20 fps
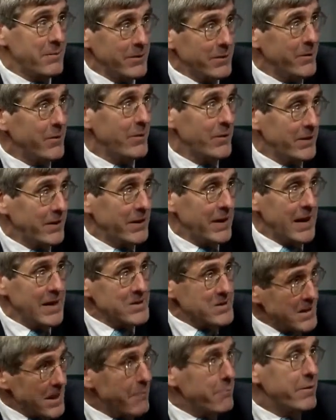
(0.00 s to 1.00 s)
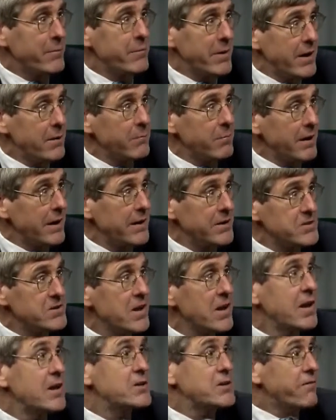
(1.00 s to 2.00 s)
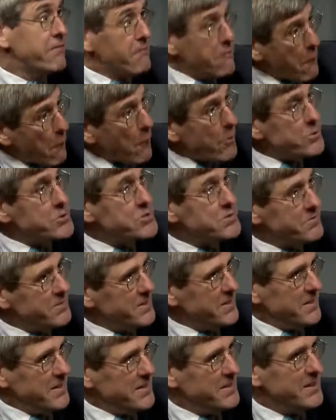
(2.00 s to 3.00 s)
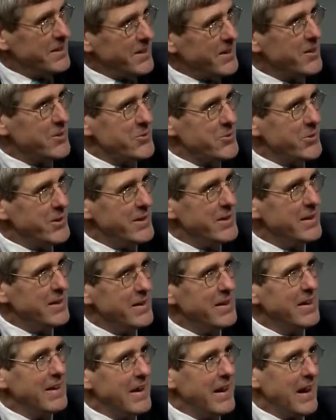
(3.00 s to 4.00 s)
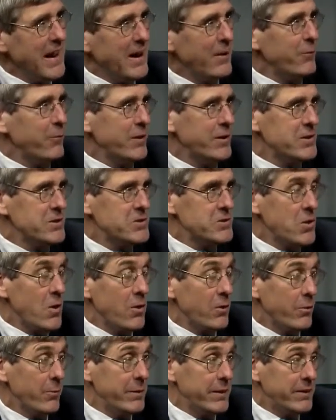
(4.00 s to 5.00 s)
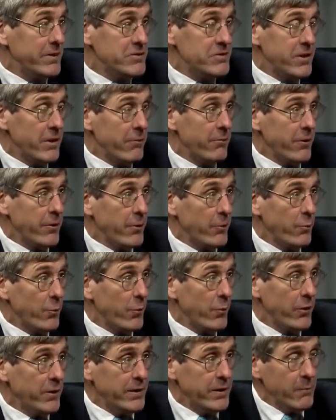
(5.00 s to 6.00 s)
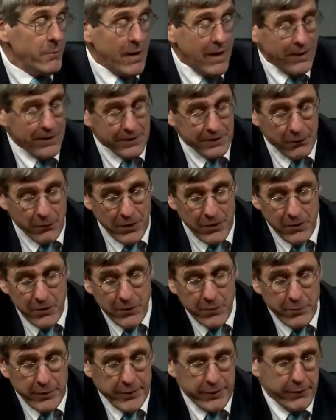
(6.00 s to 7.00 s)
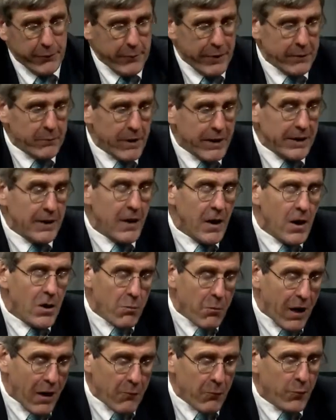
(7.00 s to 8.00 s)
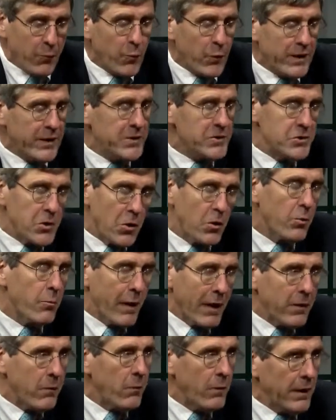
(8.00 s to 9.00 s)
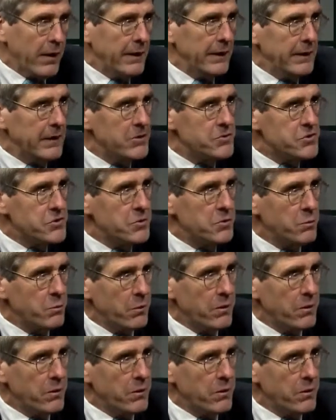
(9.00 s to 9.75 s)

oil and gas, stop the pipelines, to force feed the country on wind and solar, because they're very worried about whether they'll be able to make money. The problem with wind and solar, by the way, is